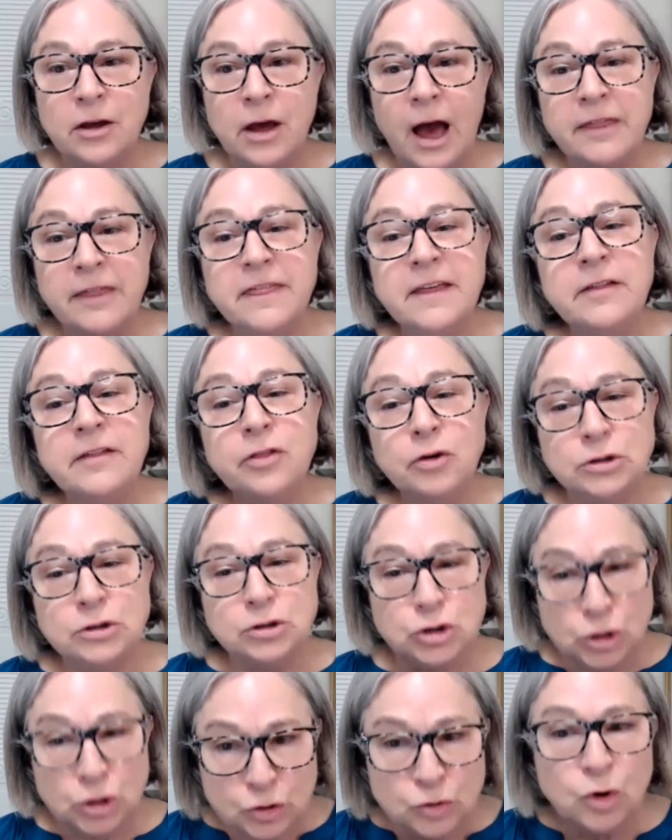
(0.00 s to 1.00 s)
I think there are
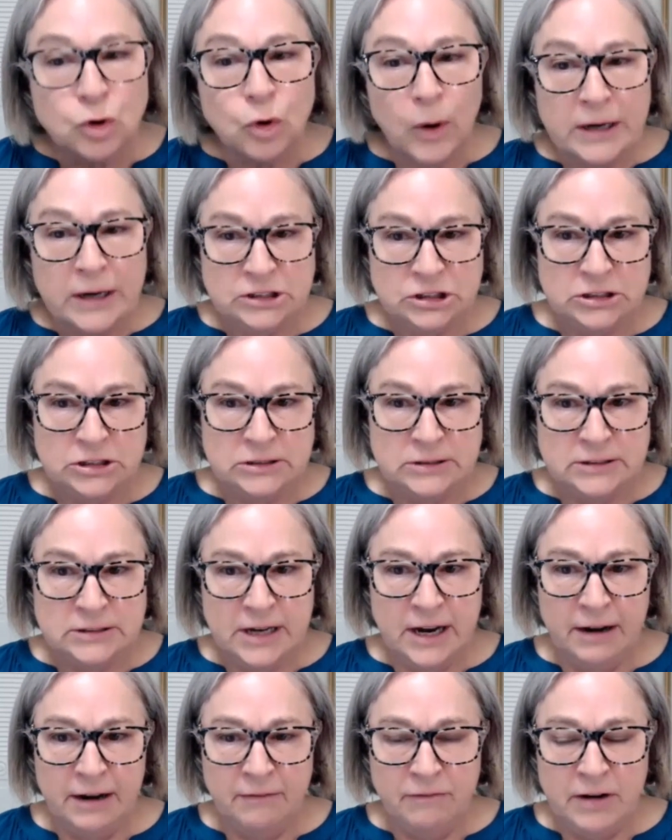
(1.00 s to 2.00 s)
two questions
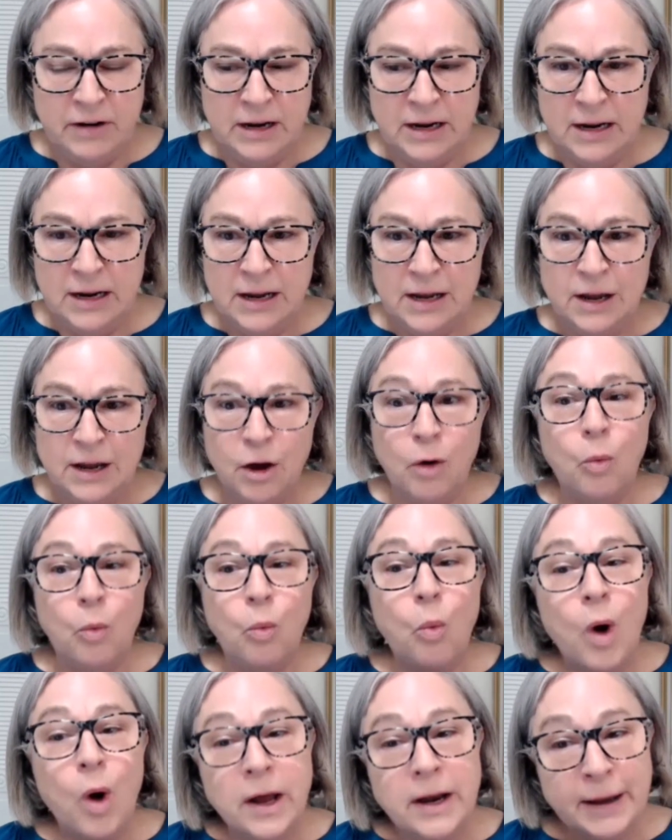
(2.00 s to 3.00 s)
every
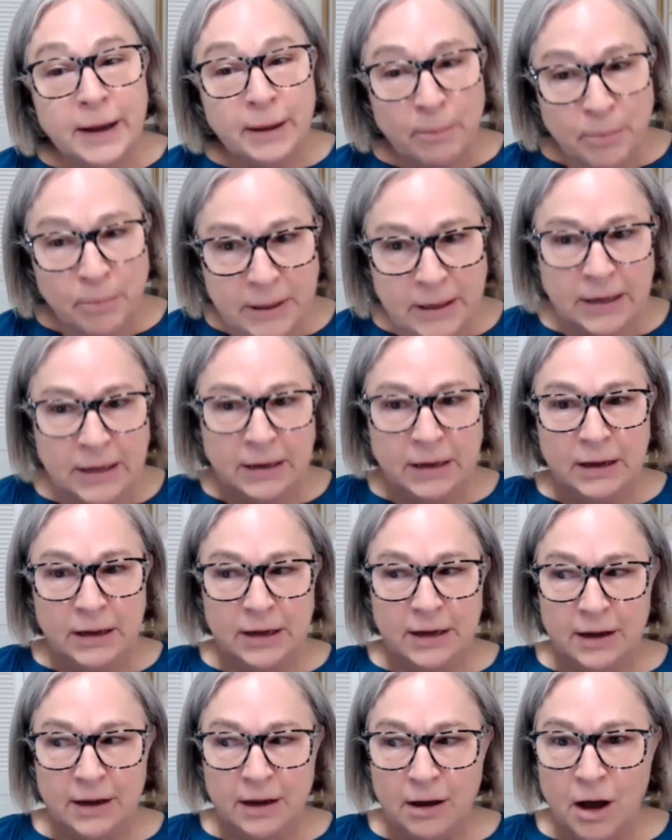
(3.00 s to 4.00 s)
wannabe
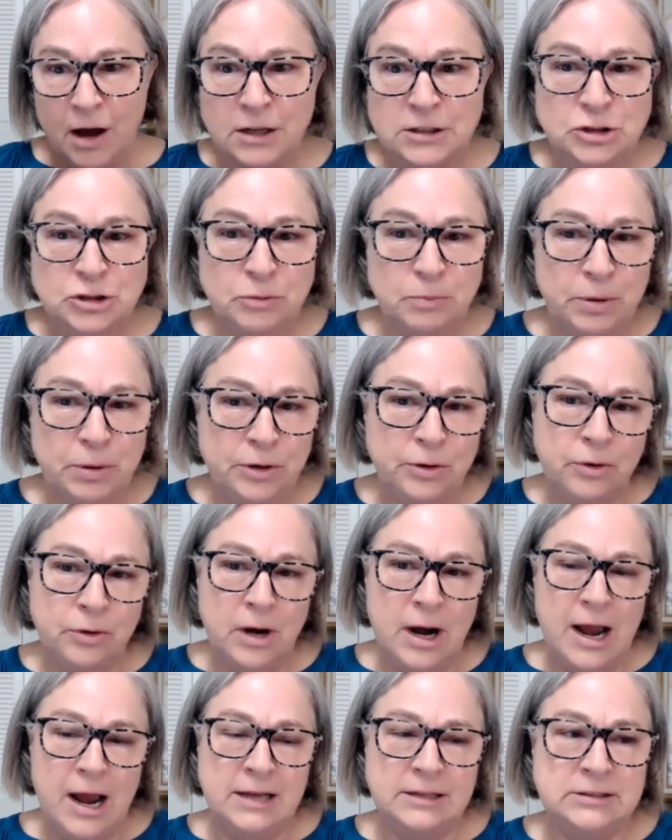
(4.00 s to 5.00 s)
entrepreneur
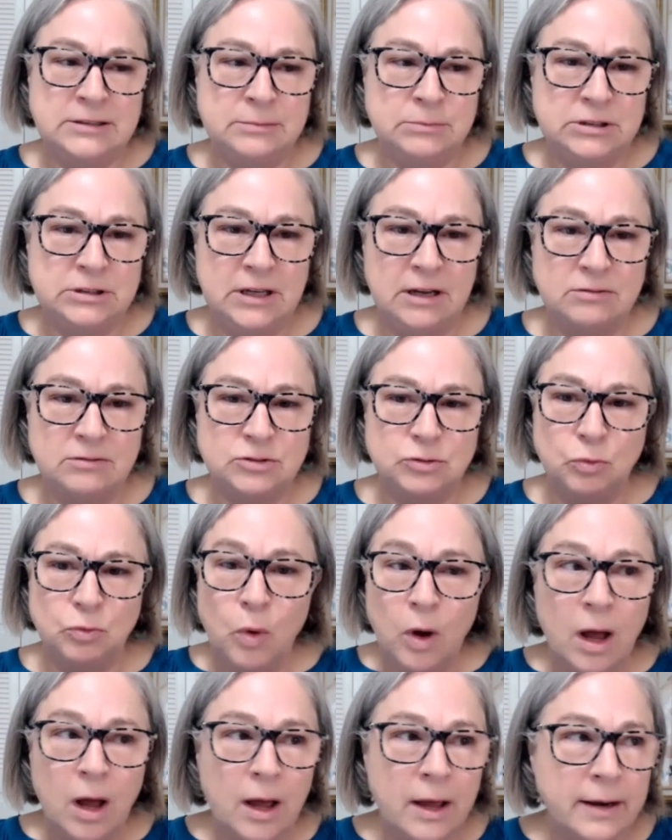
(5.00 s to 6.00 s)
asks themselves.
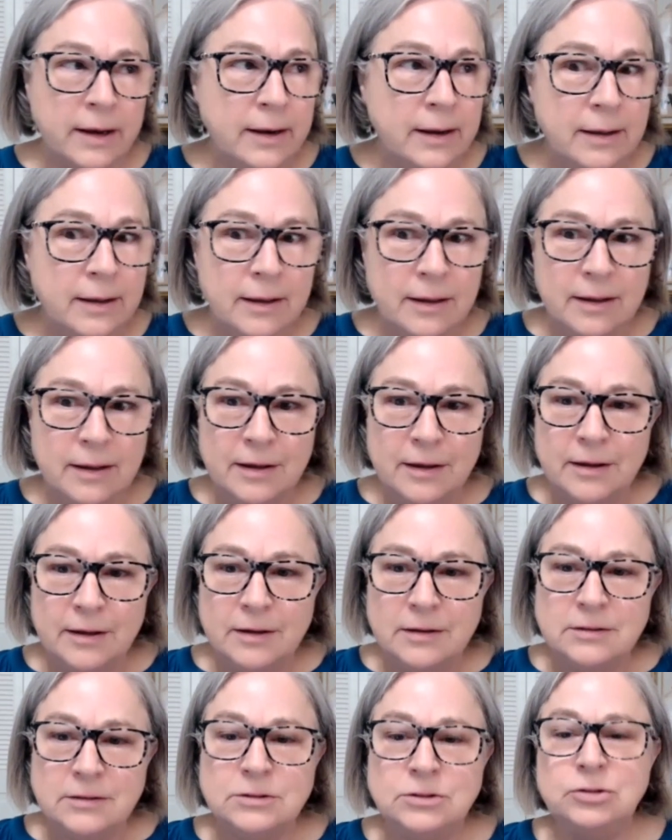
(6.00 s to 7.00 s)
One,
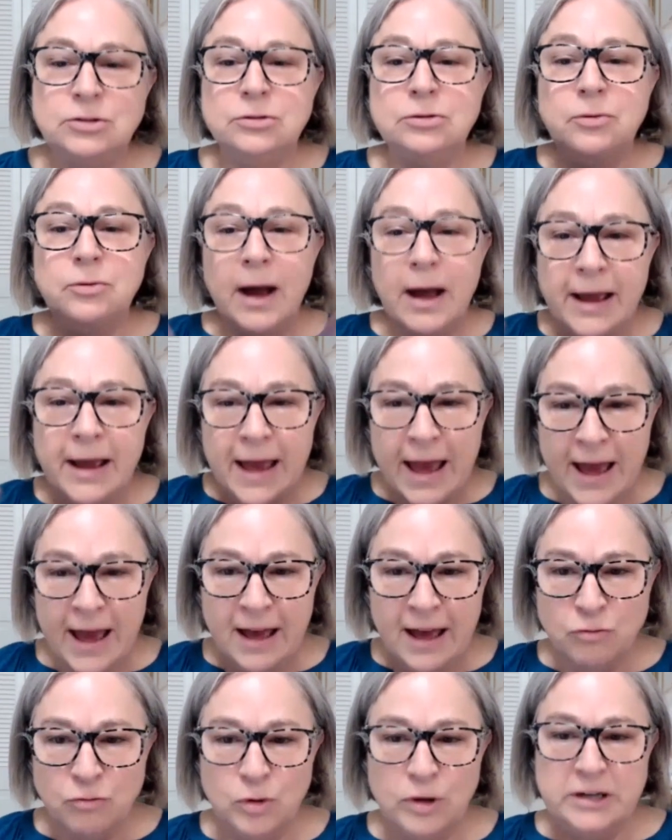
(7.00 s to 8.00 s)
do I
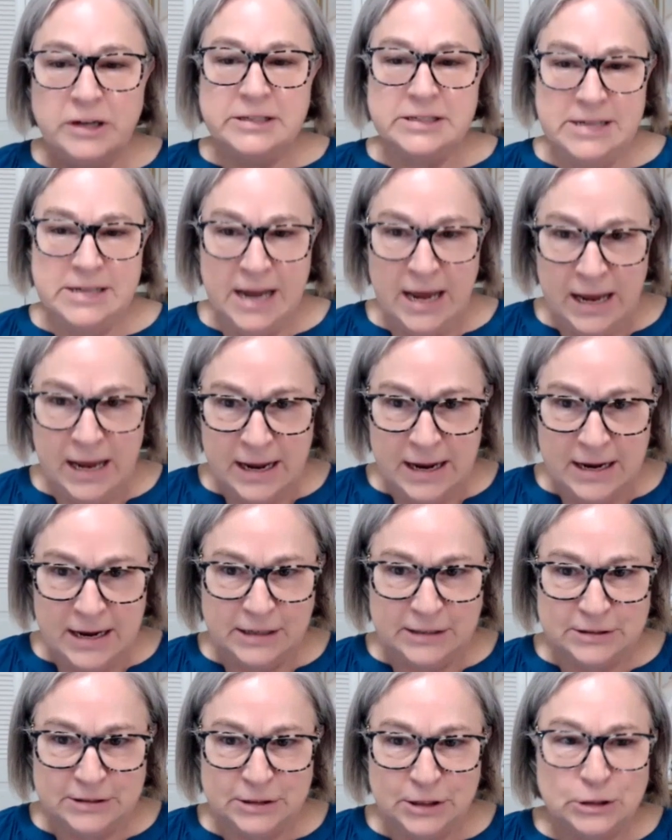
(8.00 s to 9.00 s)
have what it
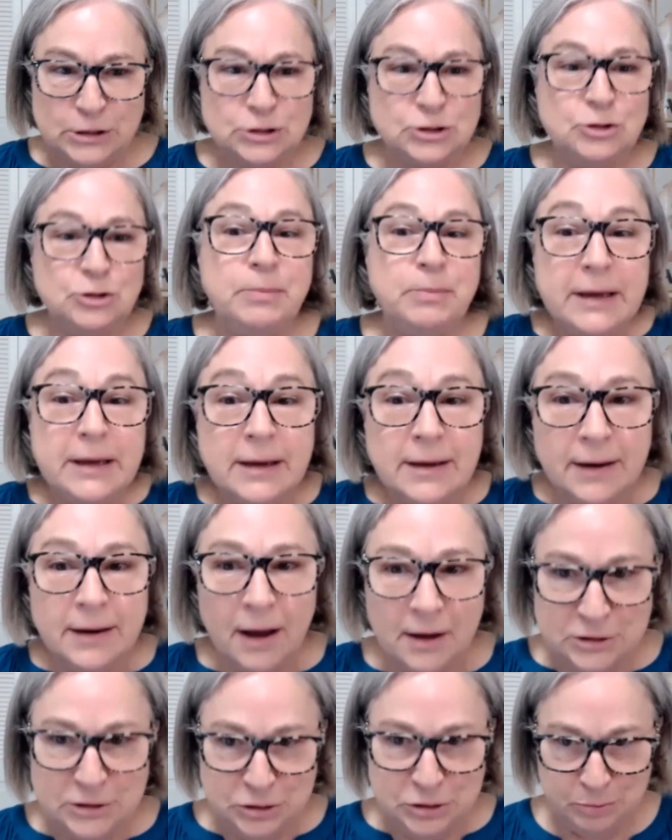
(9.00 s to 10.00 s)
takes to be an
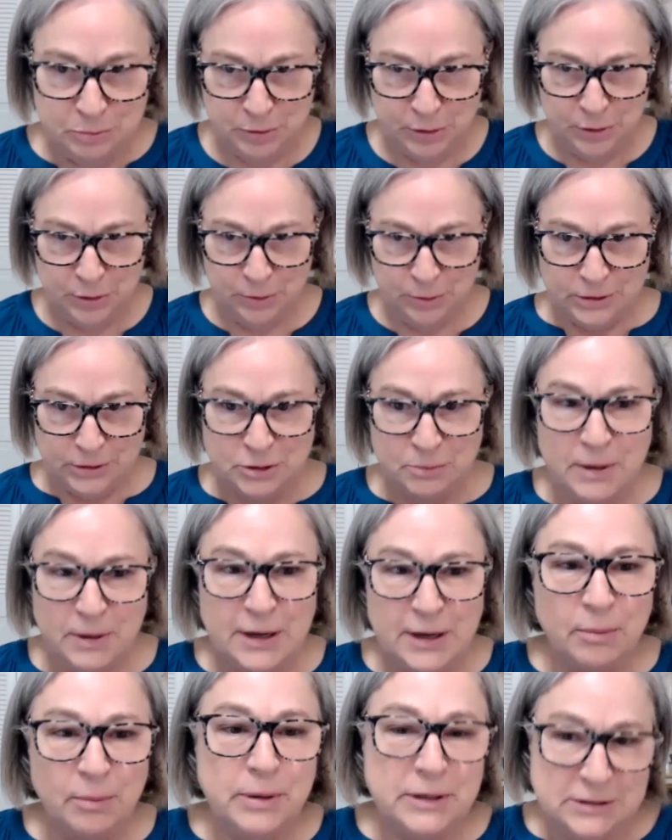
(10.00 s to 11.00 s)
entrepreneur, to be
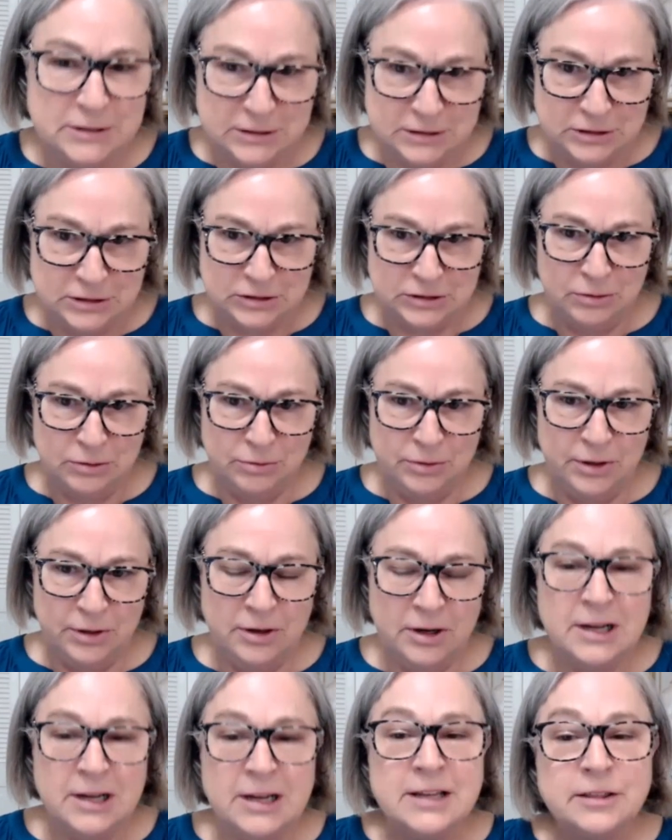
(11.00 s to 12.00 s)
a business
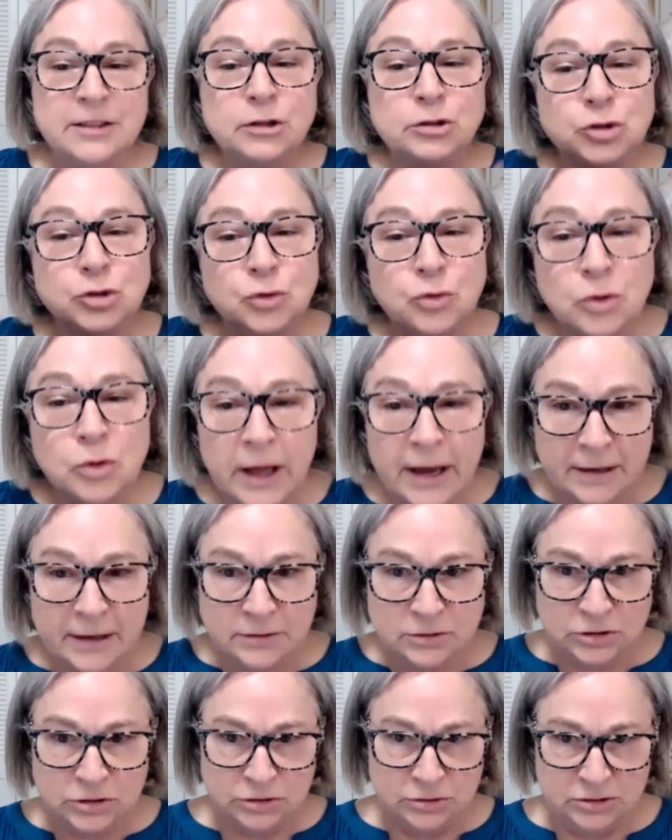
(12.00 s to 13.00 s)
owner? The tool
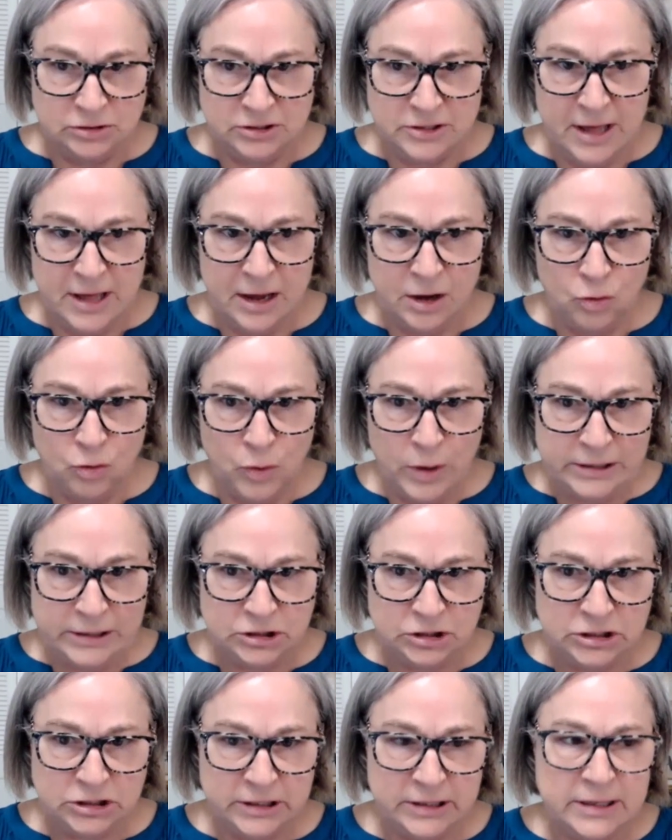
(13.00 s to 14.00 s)
answers that
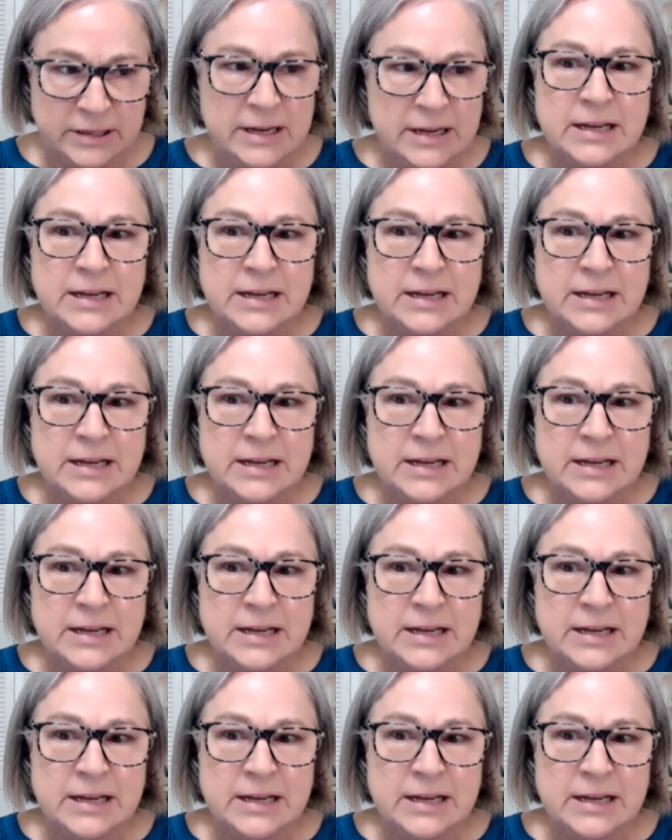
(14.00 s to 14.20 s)
question.